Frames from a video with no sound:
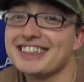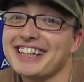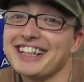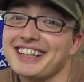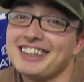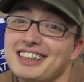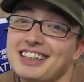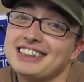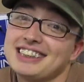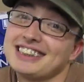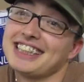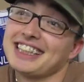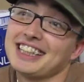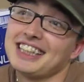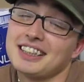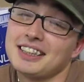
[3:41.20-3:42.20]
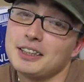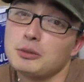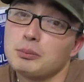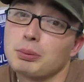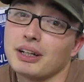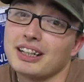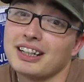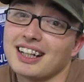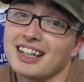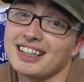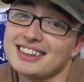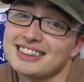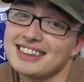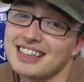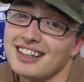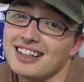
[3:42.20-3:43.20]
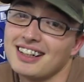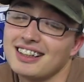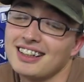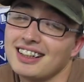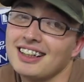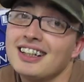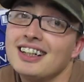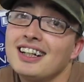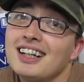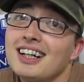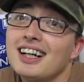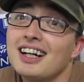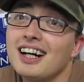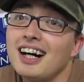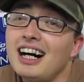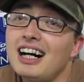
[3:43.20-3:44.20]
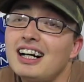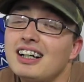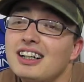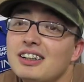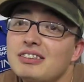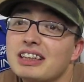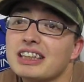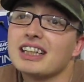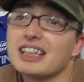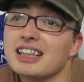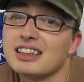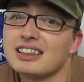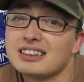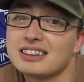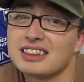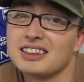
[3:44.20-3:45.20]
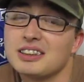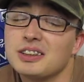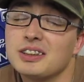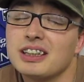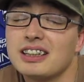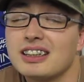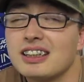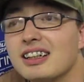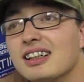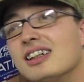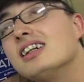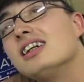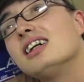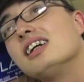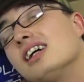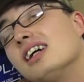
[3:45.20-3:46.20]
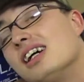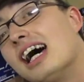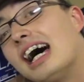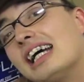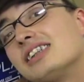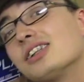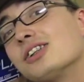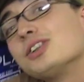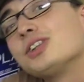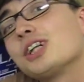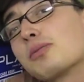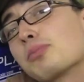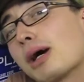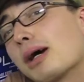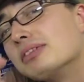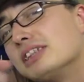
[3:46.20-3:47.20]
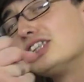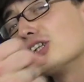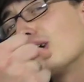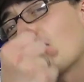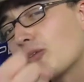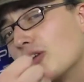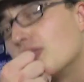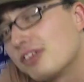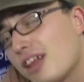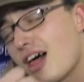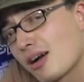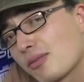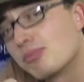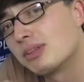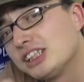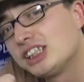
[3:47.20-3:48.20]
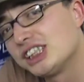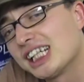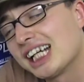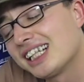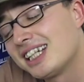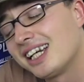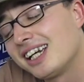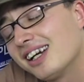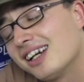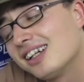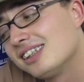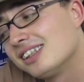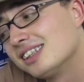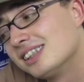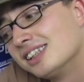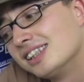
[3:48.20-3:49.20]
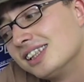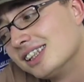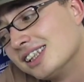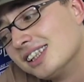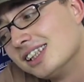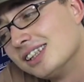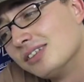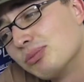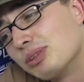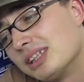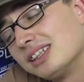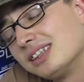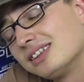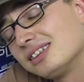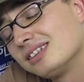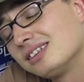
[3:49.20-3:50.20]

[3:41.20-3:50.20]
yeah, just taking a little break guys, and oh my god, so I told you, I promise you I will vlog much as I can, but